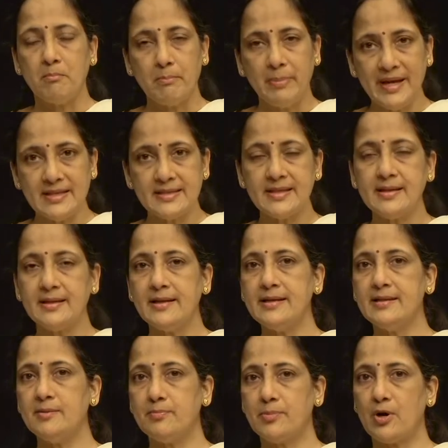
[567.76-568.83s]

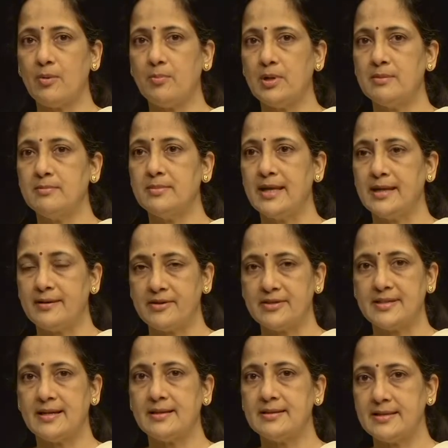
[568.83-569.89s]
Basically, the problem that
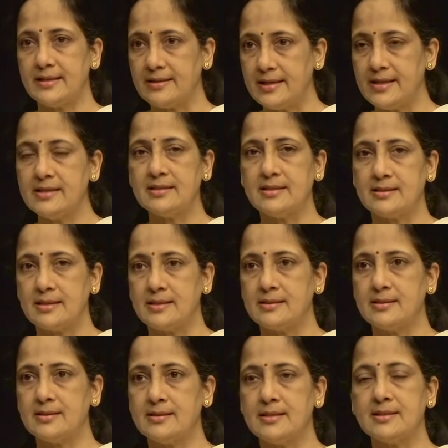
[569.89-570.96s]
results in these
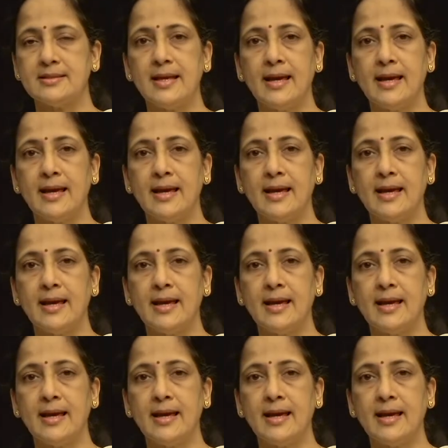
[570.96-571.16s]
diseases is